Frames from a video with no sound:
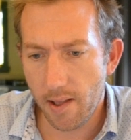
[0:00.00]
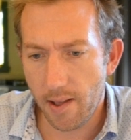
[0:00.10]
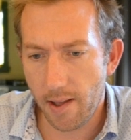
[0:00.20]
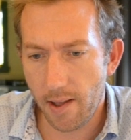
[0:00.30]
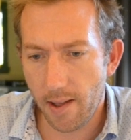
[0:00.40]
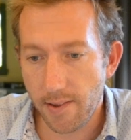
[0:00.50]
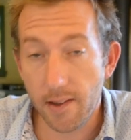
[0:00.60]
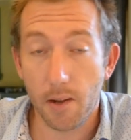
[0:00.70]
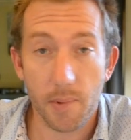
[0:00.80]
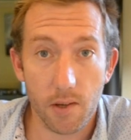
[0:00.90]

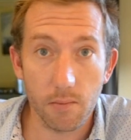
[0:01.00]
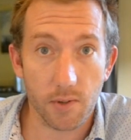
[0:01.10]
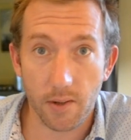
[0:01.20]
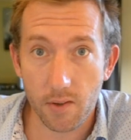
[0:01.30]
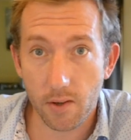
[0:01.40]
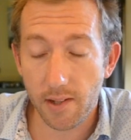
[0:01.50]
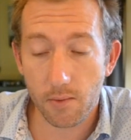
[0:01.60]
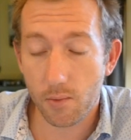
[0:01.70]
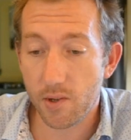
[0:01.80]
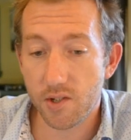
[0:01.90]
that'd be cool. If you've got any
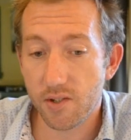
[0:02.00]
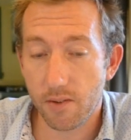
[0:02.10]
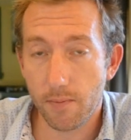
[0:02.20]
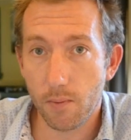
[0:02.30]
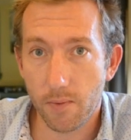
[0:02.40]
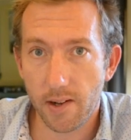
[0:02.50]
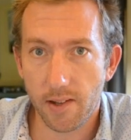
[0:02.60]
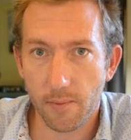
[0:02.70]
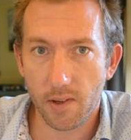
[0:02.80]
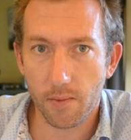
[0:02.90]
questions, just feel free
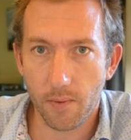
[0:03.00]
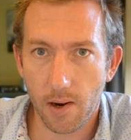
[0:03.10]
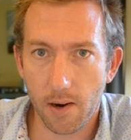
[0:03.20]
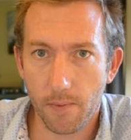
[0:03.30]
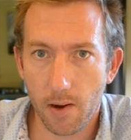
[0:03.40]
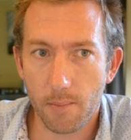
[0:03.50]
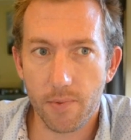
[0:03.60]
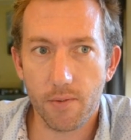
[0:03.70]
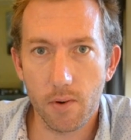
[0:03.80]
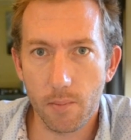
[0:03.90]
to fire them
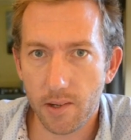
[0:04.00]
through,